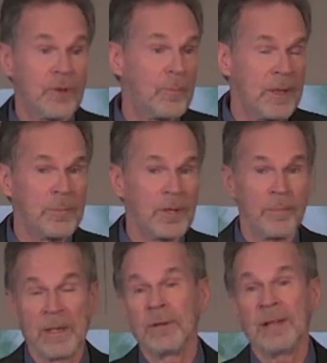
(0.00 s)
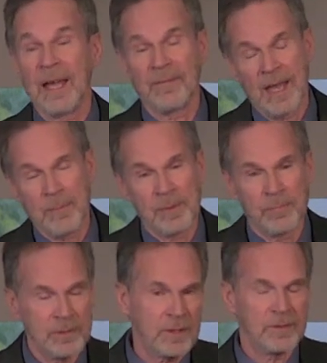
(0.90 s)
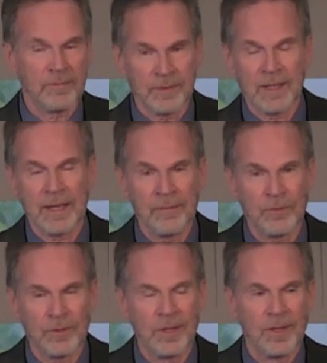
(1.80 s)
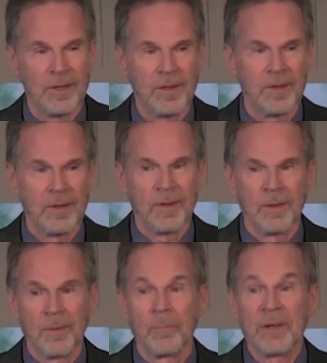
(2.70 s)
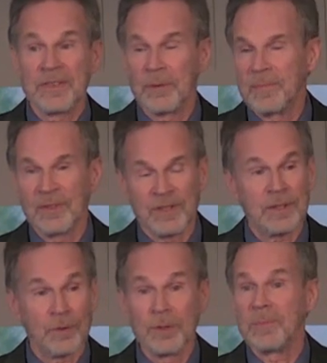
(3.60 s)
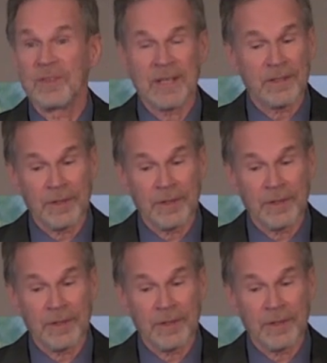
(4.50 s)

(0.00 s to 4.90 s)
people appear to have happy, productive lives, but they're missing, going to miss out on the